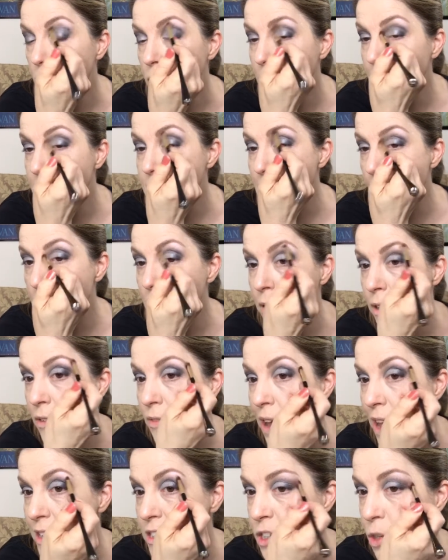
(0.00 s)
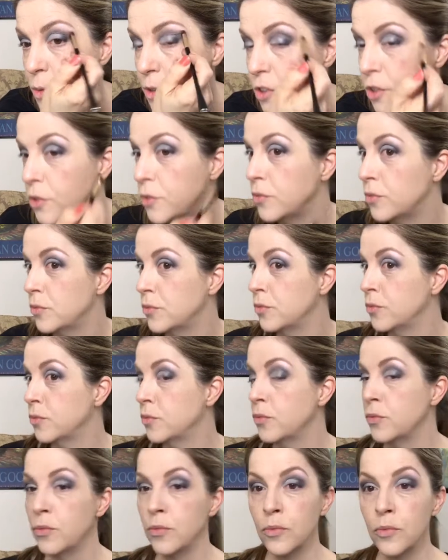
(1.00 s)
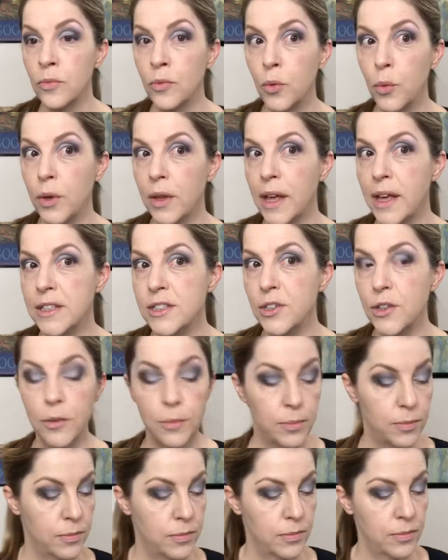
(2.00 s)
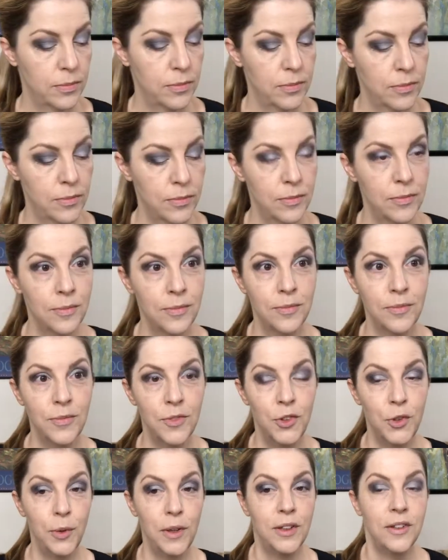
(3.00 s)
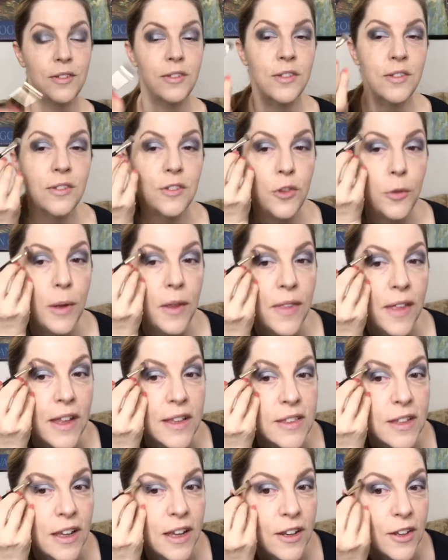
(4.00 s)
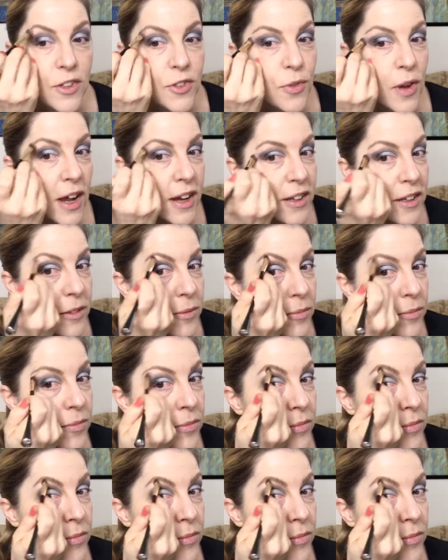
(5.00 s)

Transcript: things happen a little faster when you realize you're doing too many things and getting distracted.